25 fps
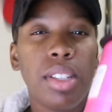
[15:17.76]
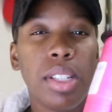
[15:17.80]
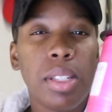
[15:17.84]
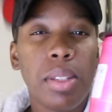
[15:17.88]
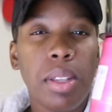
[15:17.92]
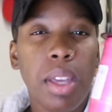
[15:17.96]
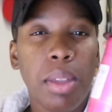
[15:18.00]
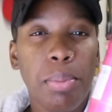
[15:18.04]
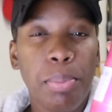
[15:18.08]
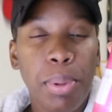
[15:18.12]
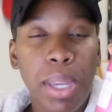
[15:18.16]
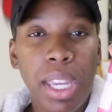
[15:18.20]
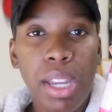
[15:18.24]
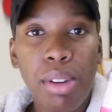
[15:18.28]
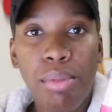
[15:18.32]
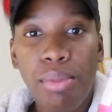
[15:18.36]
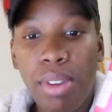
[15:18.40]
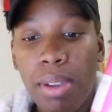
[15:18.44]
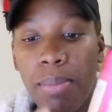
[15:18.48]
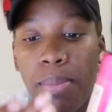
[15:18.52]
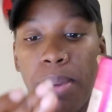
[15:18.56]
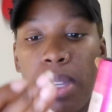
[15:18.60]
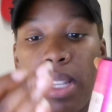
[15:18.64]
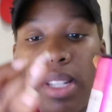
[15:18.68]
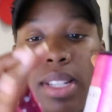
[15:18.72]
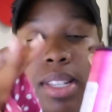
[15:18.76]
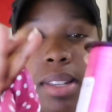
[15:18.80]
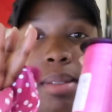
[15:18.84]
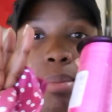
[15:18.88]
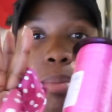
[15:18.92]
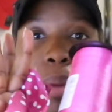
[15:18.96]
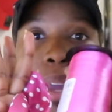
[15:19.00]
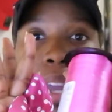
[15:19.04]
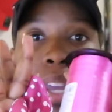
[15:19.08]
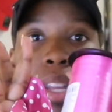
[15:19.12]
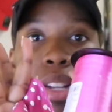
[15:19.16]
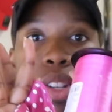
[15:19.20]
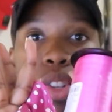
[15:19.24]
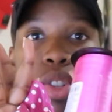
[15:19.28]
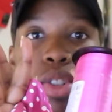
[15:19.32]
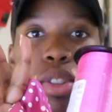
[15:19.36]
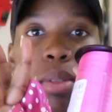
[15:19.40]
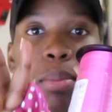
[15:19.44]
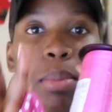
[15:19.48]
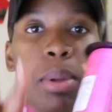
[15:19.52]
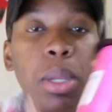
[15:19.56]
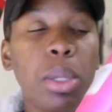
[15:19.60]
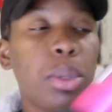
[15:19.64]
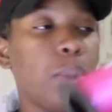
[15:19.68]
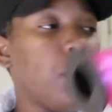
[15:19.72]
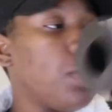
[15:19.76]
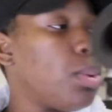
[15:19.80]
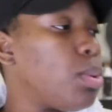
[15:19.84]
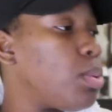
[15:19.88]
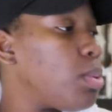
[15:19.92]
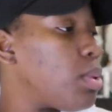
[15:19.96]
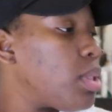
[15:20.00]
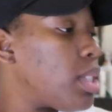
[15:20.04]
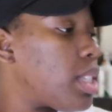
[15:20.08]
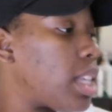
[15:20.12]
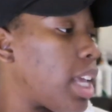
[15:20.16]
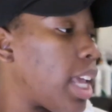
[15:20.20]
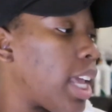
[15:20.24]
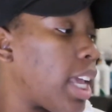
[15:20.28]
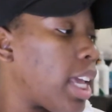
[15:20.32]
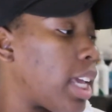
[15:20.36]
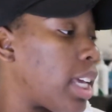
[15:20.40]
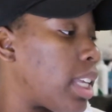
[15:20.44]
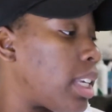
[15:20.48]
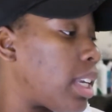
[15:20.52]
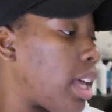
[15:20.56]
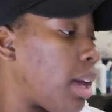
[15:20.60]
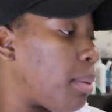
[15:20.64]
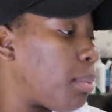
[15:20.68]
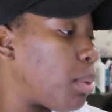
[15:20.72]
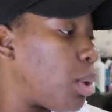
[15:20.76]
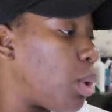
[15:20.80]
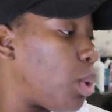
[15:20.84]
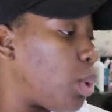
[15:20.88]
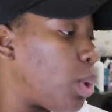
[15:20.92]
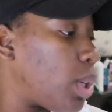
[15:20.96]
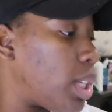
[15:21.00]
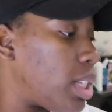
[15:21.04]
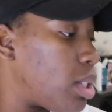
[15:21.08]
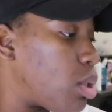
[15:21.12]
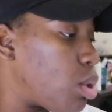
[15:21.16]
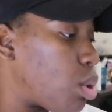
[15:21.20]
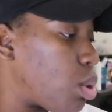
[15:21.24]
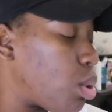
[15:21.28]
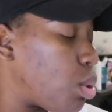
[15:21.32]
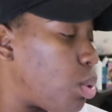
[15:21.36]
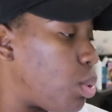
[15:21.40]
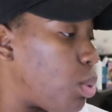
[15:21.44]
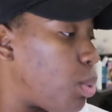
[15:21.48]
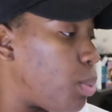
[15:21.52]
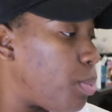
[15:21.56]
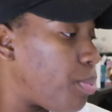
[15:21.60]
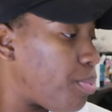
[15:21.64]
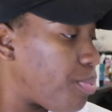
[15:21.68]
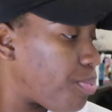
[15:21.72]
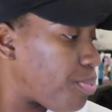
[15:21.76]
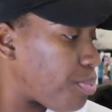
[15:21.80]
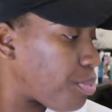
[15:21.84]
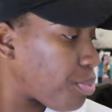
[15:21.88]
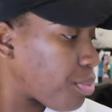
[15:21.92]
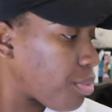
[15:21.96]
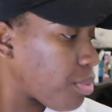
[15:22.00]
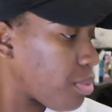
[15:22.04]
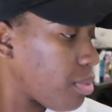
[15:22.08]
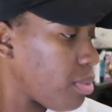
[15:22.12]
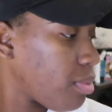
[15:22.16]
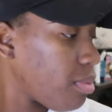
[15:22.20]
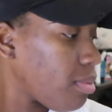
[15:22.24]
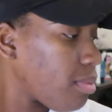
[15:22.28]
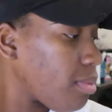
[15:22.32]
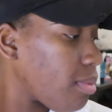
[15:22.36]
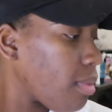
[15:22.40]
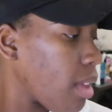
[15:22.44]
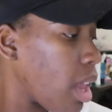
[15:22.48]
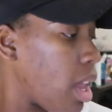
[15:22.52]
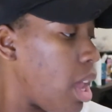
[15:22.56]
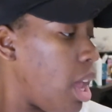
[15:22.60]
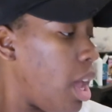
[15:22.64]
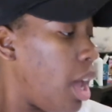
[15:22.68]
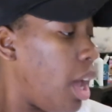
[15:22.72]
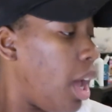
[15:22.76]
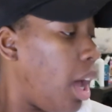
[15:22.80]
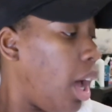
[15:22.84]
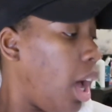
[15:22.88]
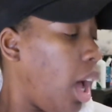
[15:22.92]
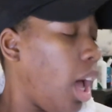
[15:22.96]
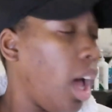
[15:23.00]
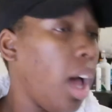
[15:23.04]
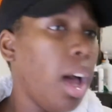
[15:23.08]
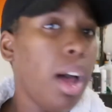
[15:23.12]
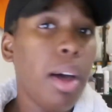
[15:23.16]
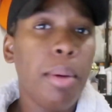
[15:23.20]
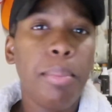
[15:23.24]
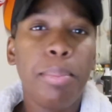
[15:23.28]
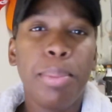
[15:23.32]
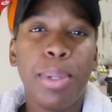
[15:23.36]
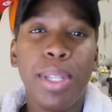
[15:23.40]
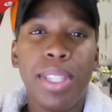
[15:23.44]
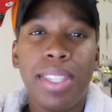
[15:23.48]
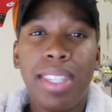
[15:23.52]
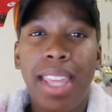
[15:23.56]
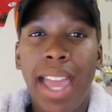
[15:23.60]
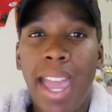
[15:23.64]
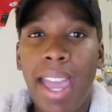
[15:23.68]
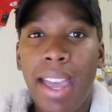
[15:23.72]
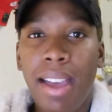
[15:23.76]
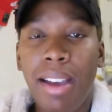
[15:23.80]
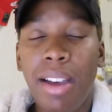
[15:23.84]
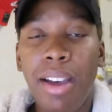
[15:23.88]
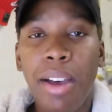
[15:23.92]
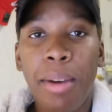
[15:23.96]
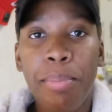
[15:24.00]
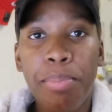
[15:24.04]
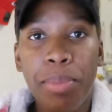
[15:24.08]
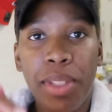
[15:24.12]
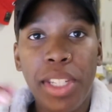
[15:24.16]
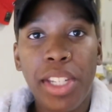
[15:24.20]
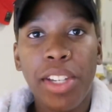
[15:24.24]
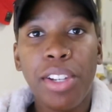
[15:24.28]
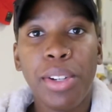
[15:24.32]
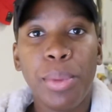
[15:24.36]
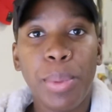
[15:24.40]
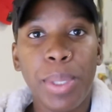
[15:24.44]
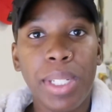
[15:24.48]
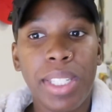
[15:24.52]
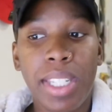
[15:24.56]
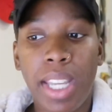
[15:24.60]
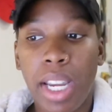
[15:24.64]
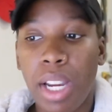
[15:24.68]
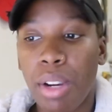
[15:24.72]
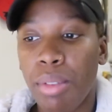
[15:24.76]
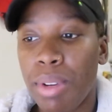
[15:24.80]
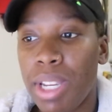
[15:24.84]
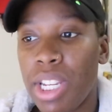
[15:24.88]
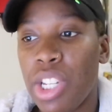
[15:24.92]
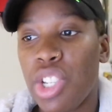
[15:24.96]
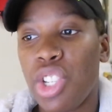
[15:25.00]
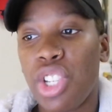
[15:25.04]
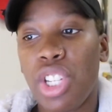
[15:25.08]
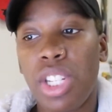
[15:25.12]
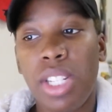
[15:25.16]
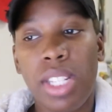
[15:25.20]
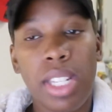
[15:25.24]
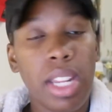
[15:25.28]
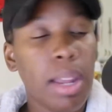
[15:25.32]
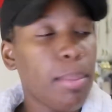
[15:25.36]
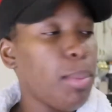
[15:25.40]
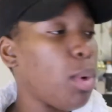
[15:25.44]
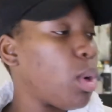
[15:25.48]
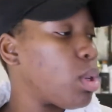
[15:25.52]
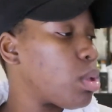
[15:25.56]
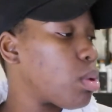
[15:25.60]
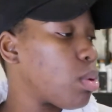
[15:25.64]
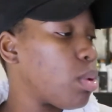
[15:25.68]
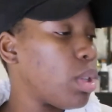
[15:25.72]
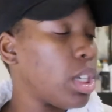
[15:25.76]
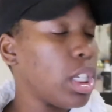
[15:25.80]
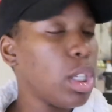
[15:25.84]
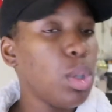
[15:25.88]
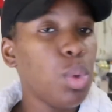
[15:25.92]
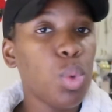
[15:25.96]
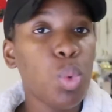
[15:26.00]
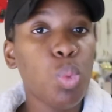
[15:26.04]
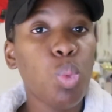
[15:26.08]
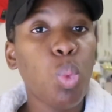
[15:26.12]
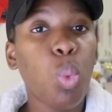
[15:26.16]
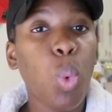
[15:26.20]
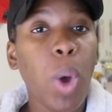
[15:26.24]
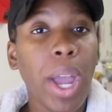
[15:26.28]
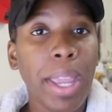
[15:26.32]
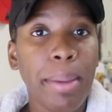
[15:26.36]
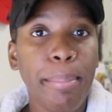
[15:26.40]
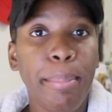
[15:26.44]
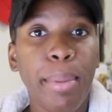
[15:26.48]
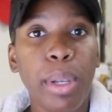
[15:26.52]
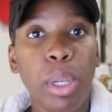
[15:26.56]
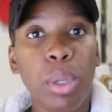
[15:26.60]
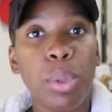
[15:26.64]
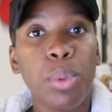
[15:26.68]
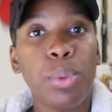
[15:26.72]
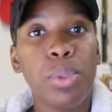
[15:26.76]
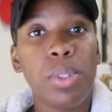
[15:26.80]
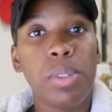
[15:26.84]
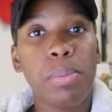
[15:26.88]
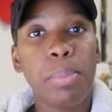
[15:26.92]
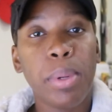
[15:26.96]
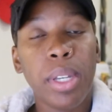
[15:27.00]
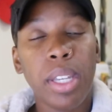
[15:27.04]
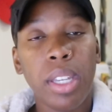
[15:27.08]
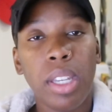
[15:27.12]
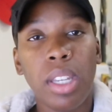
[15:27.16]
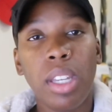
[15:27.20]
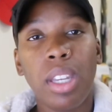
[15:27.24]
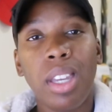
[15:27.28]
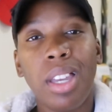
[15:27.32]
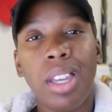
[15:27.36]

this a uh, pink ribbon to match the balloons and i'm going to um, put that up there with decorations and i'm also going to use white balloons but